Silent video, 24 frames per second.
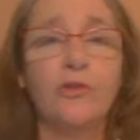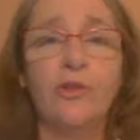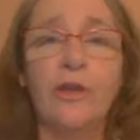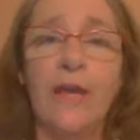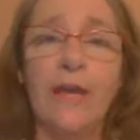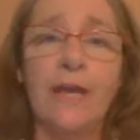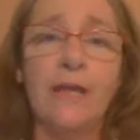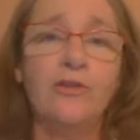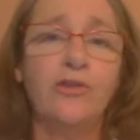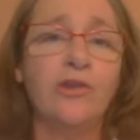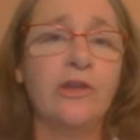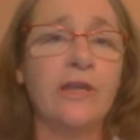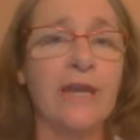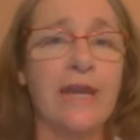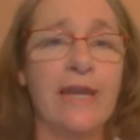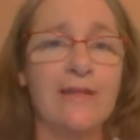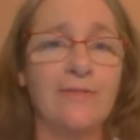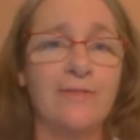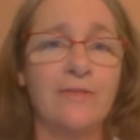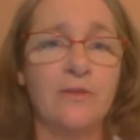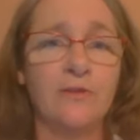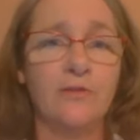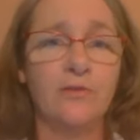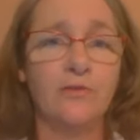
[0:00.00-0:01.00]
to
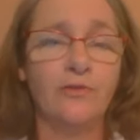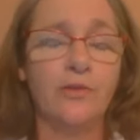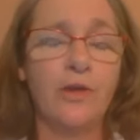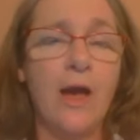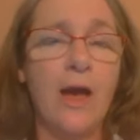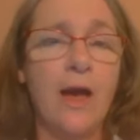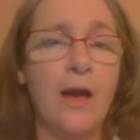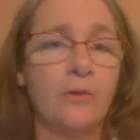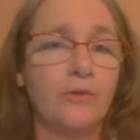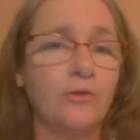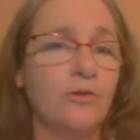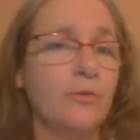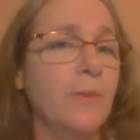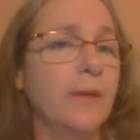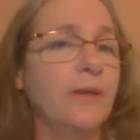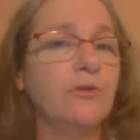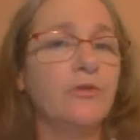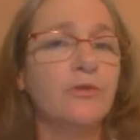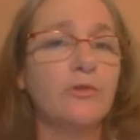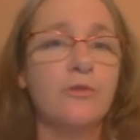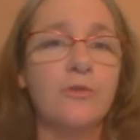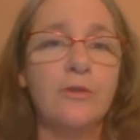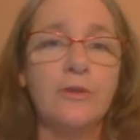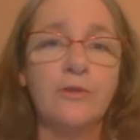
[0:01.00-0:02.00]
educate this child, to make
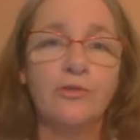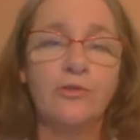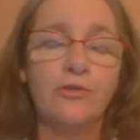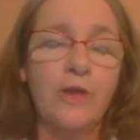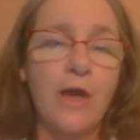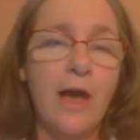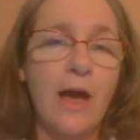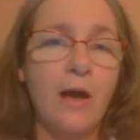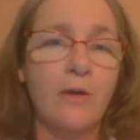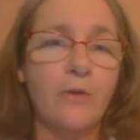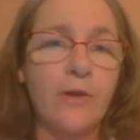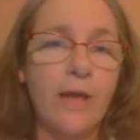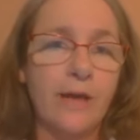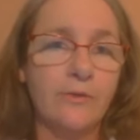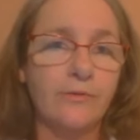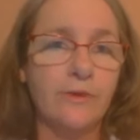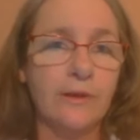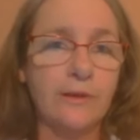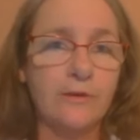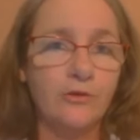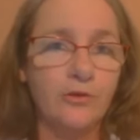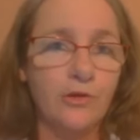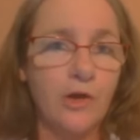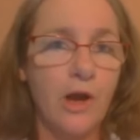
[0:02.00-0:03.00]
sure this child has
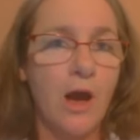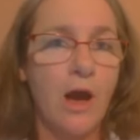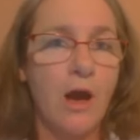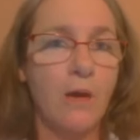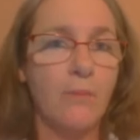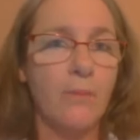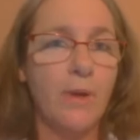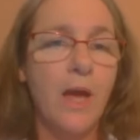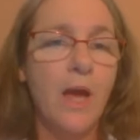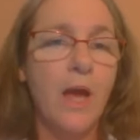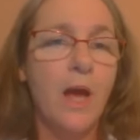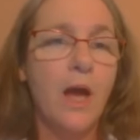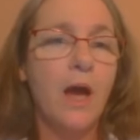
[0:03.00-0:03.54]
a job.